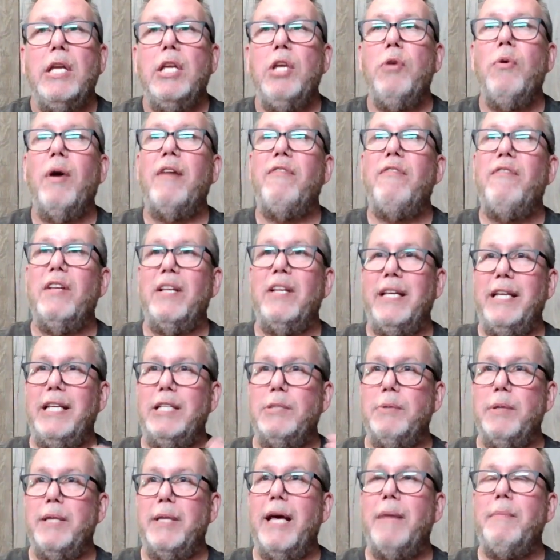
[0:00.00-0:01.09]
you want to feel at
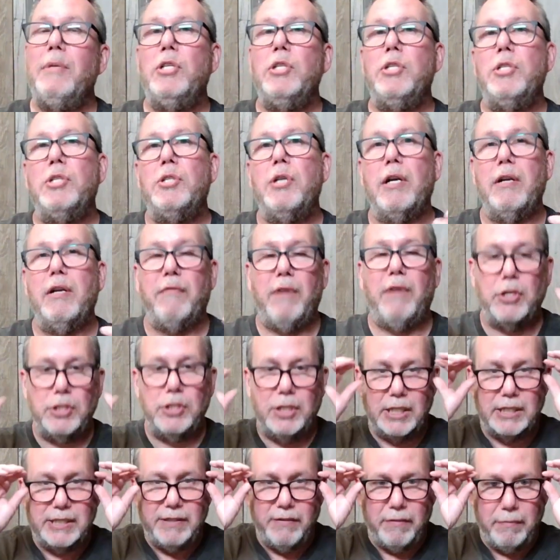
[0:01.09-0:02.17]
ease with them and you start
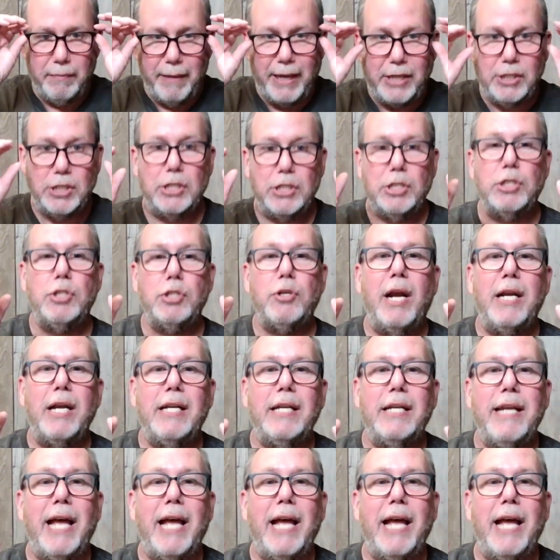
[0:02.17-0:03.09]
divulging this information to try to